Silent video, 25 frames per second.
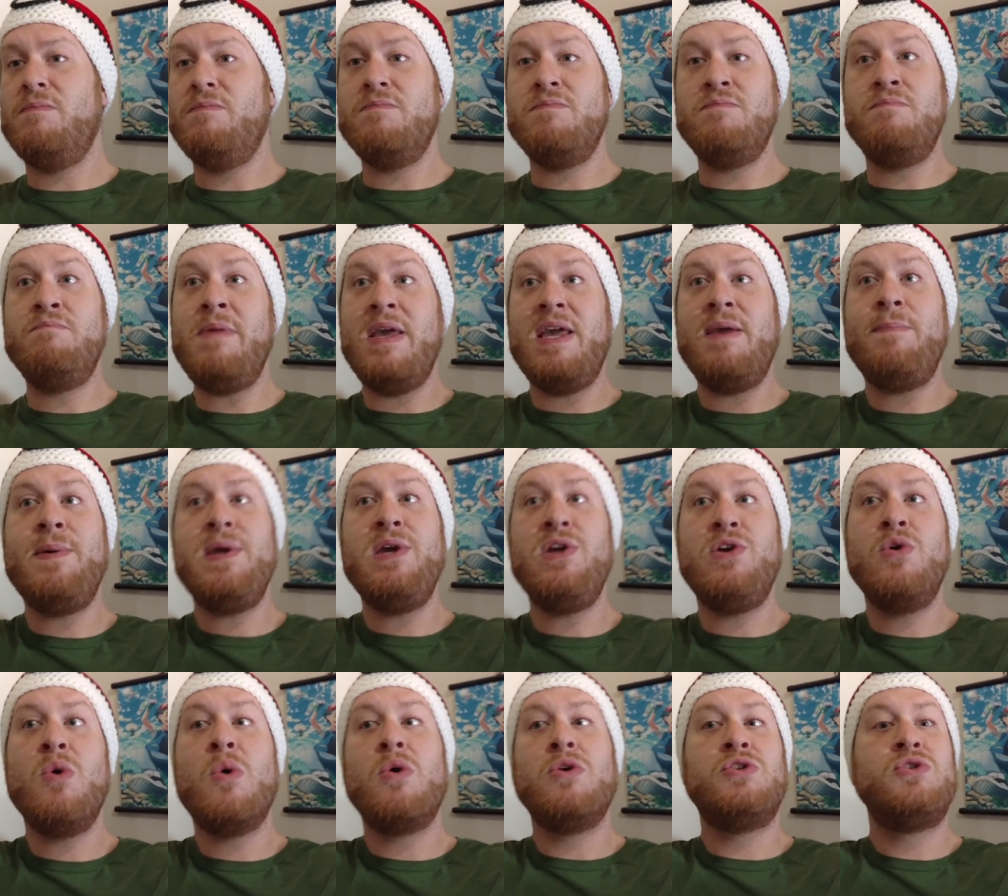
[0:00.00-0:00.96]
maybe
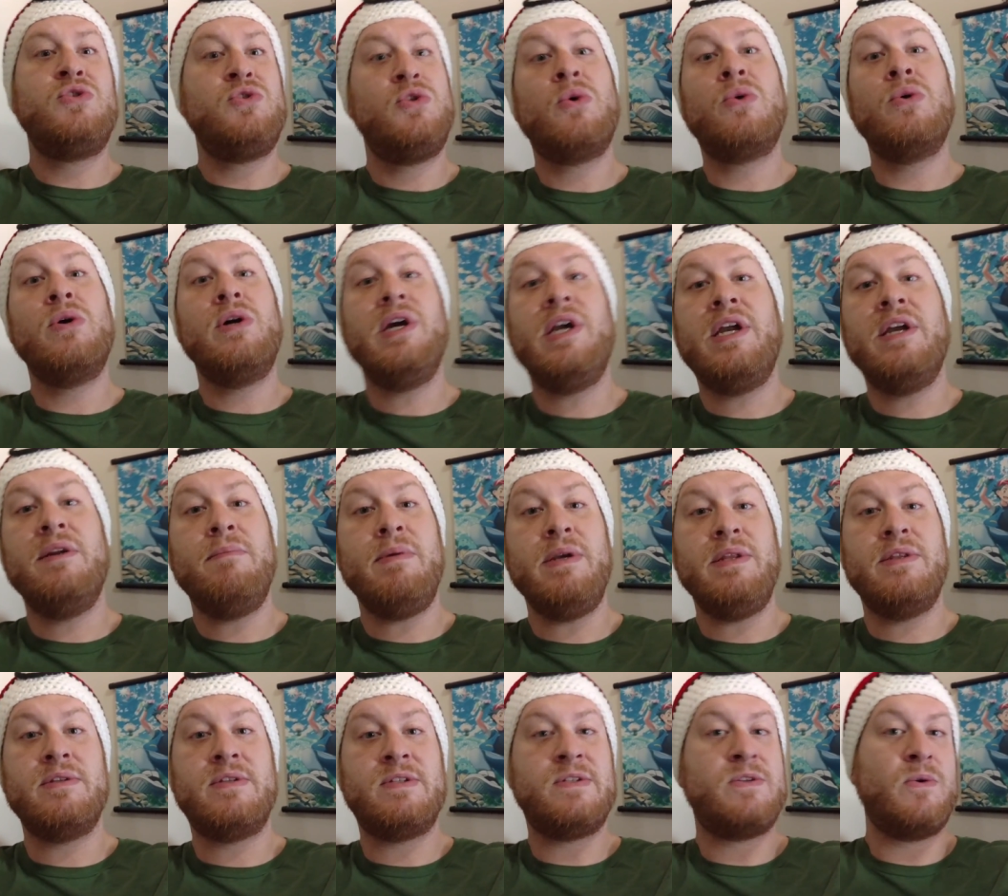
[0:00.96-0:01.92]
your story can be
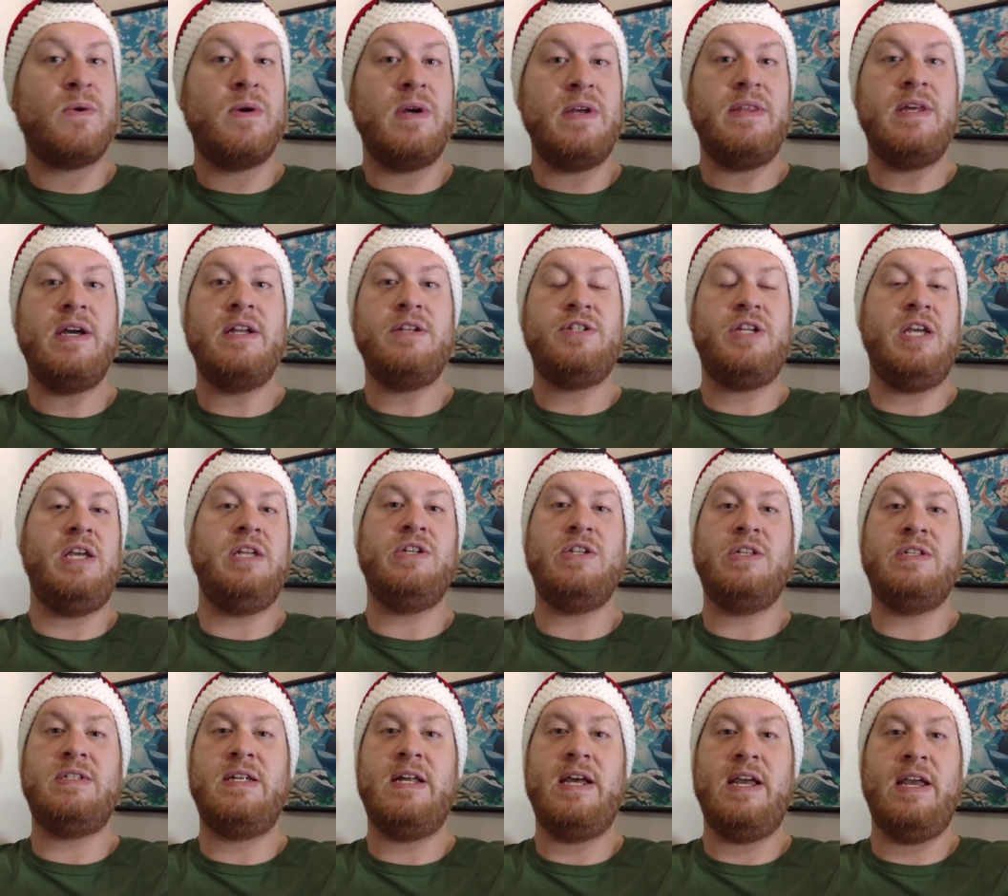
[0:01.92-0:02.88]
the story that
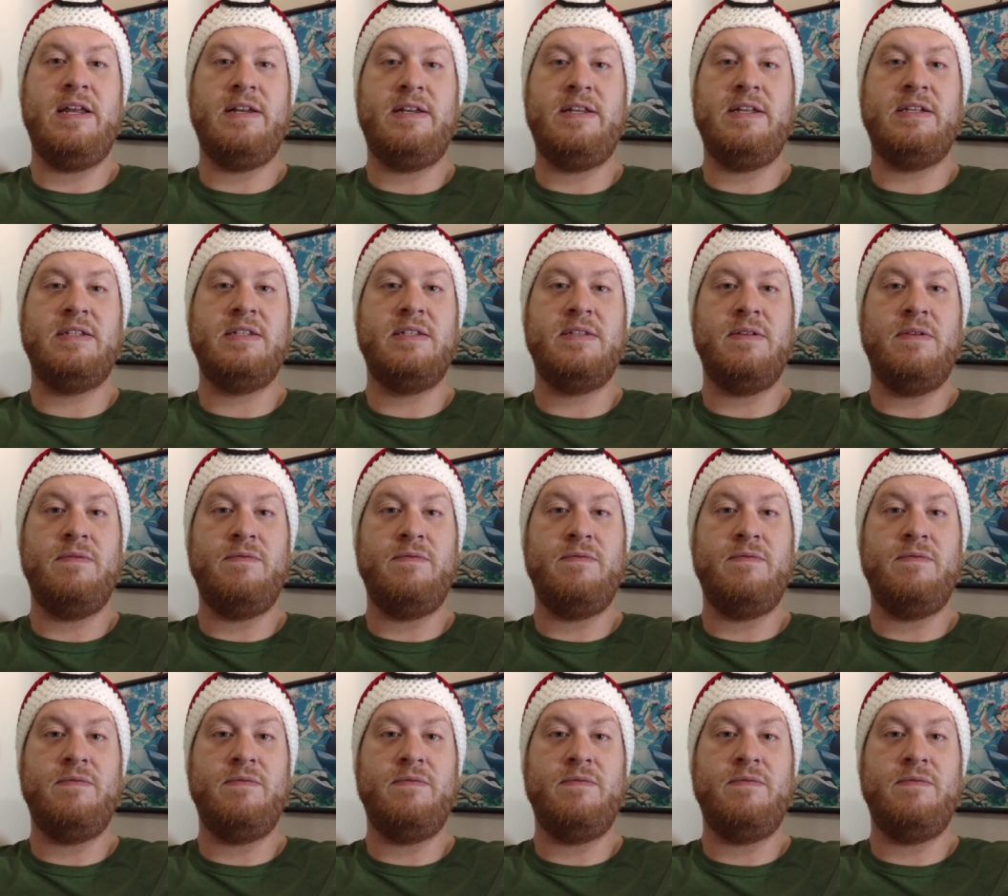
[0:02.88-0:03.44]
changes Niantic's